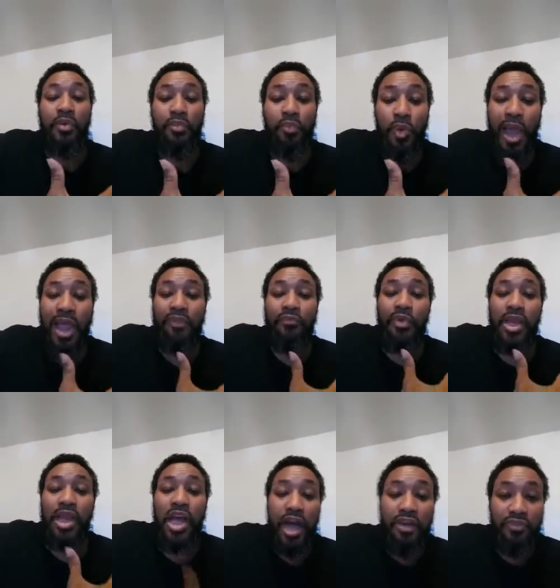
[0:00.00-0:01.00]
have
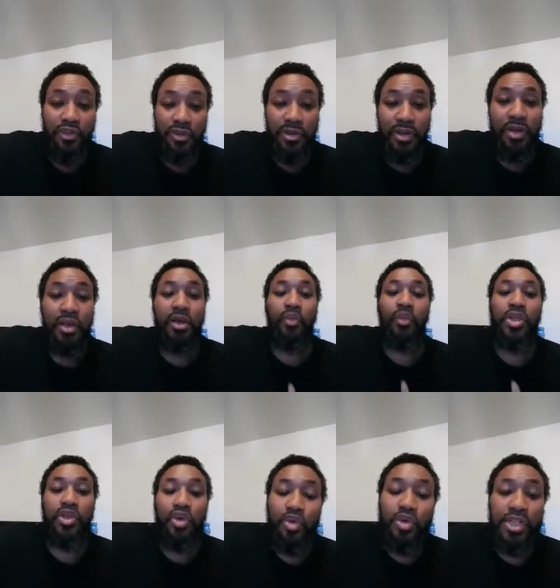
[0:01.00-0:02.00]
recovered
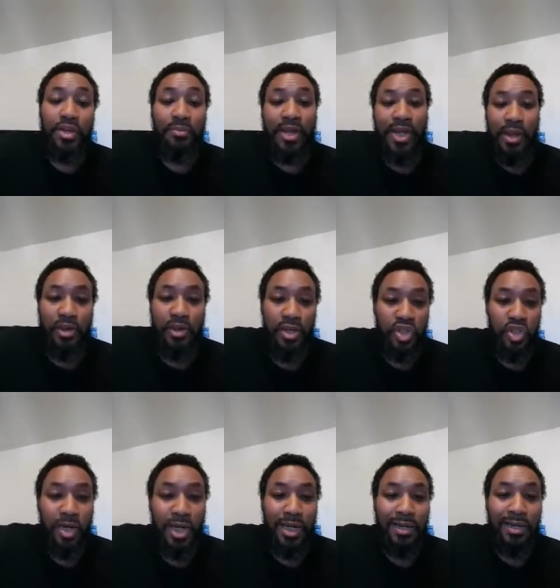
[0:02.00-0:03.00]
with using the malaria
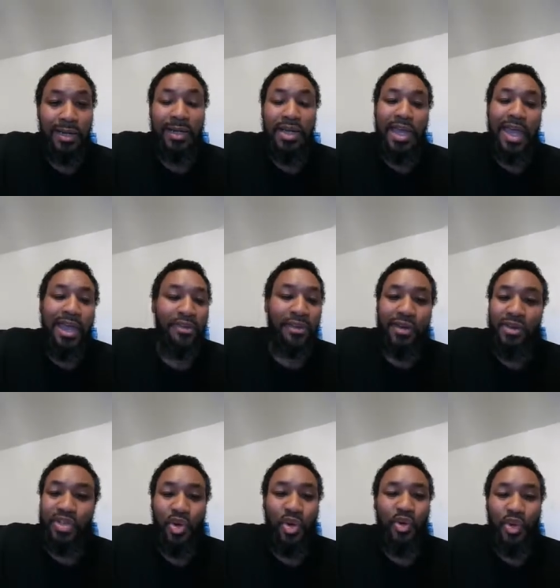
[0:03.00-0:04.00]
drug, and
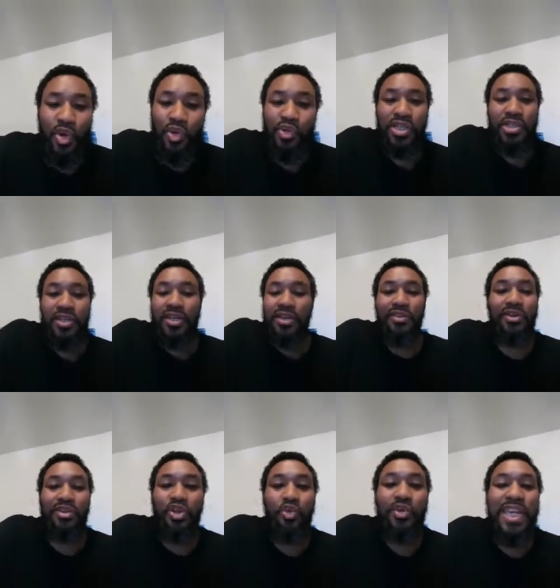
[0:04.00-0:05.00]
there's no
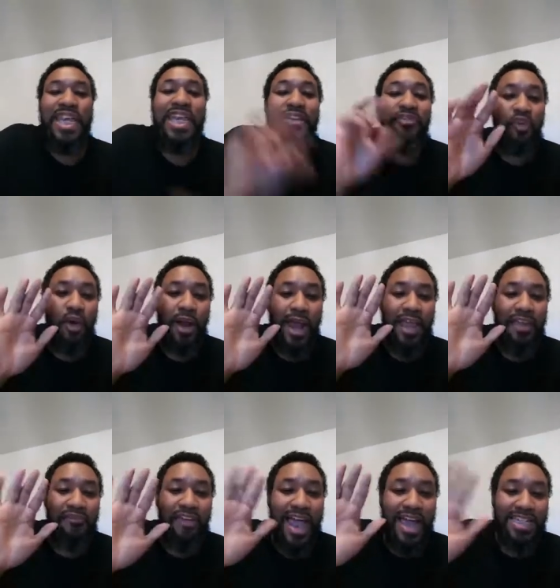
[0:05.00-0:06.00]
need for a
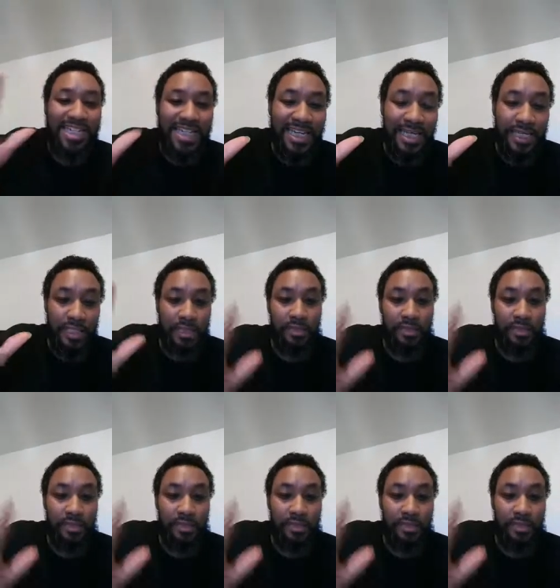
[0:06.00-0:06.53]
vaccine.